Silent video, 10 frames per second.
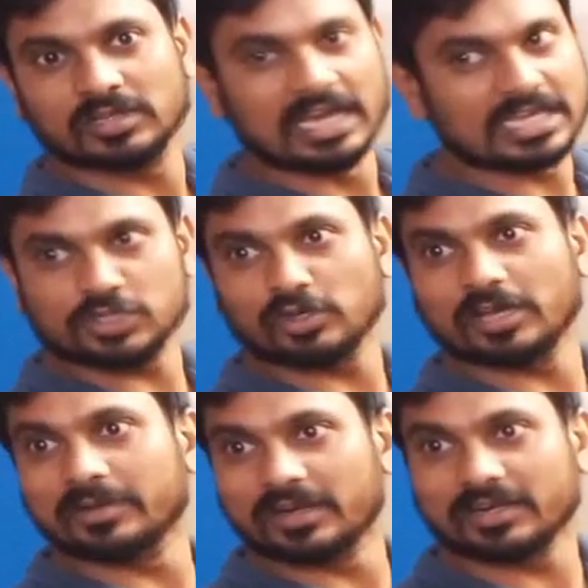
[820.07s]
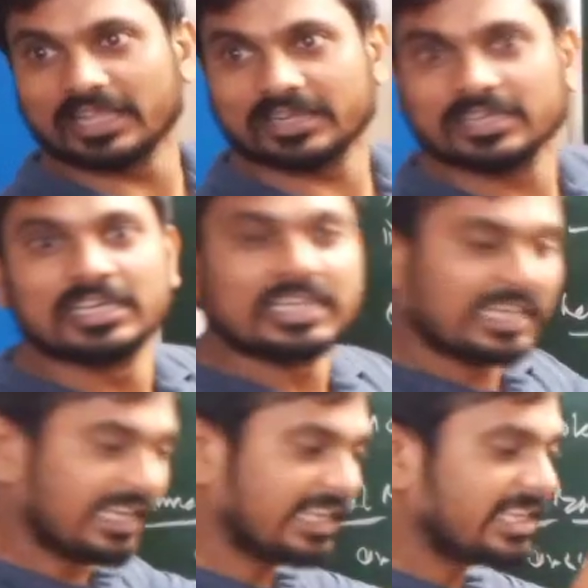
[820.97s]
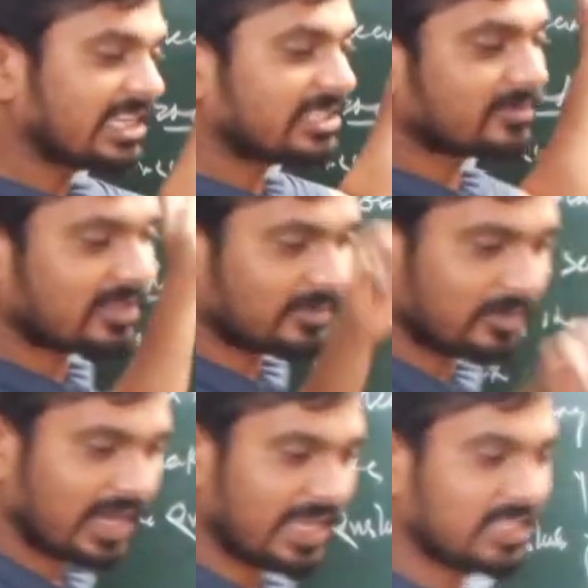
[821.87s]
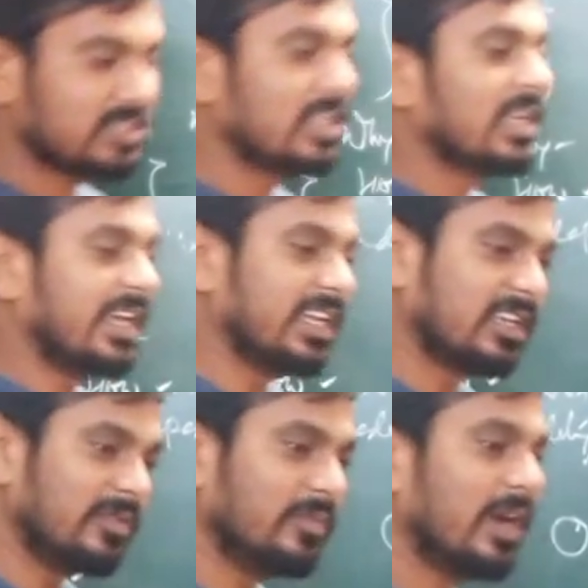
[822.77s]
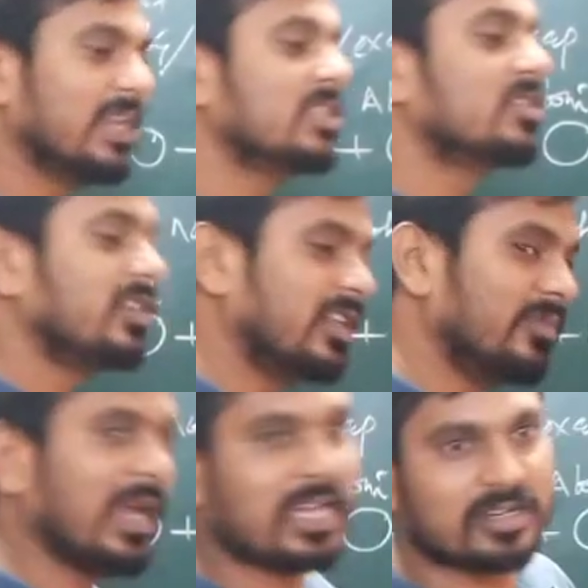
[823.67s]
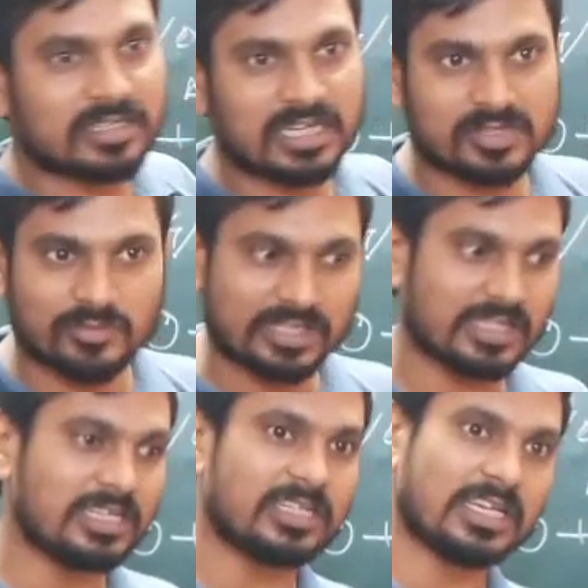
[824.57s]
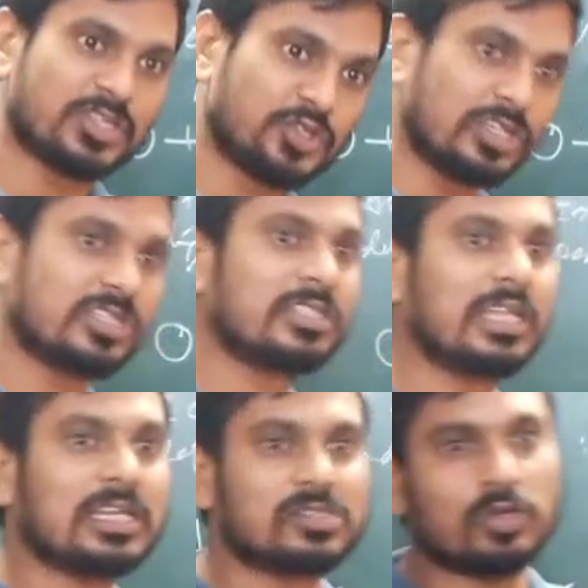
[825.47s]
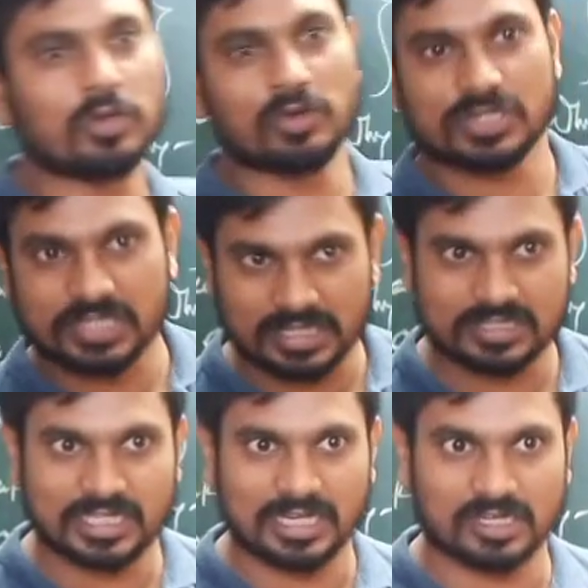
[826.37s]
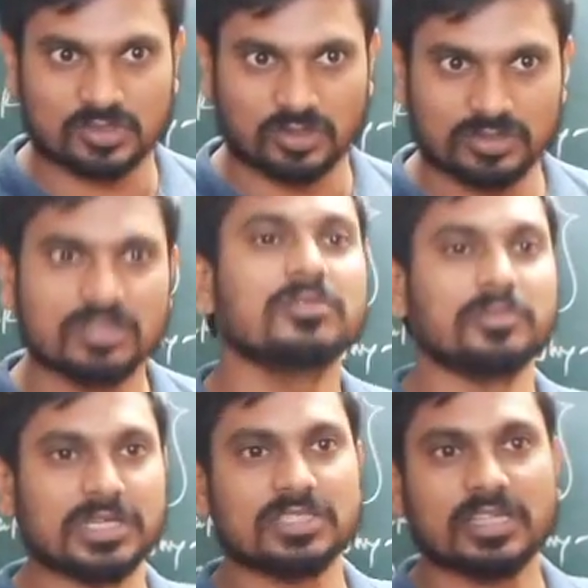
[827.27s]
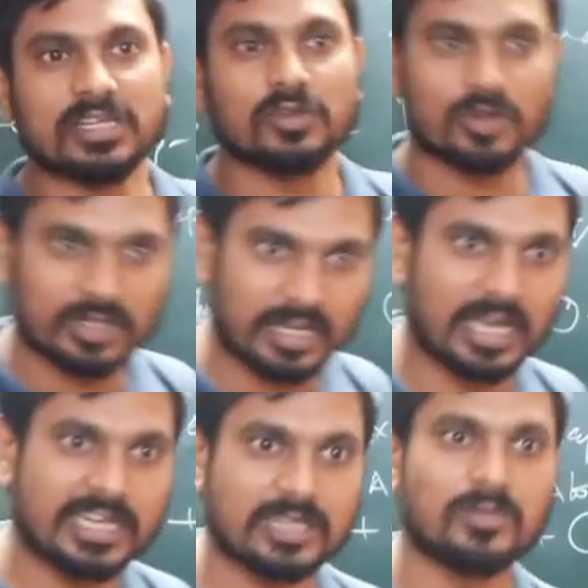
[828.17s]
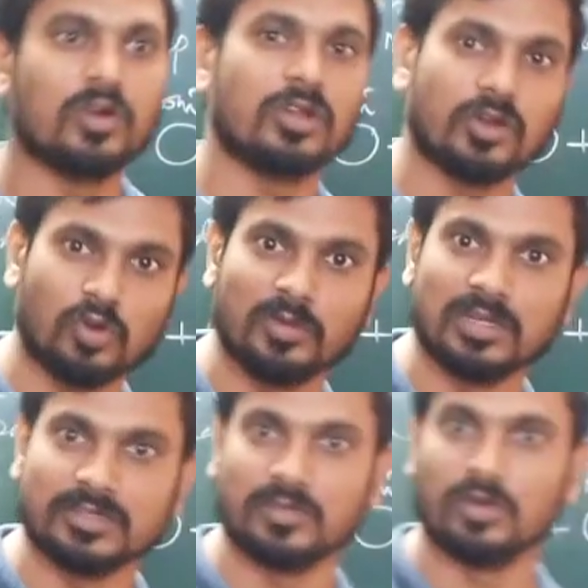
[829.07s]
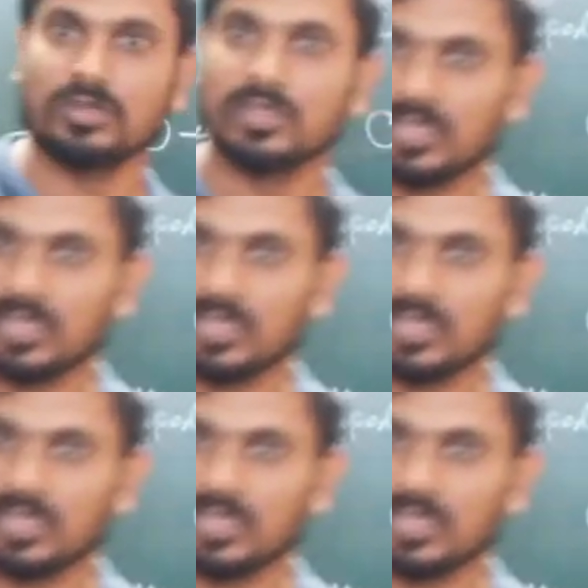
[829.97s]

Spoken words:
As you have heard that any atom combines and combines in a manner that whether it exchanges the electron or shares the electron, means that you are the ionic bond or covalent bond,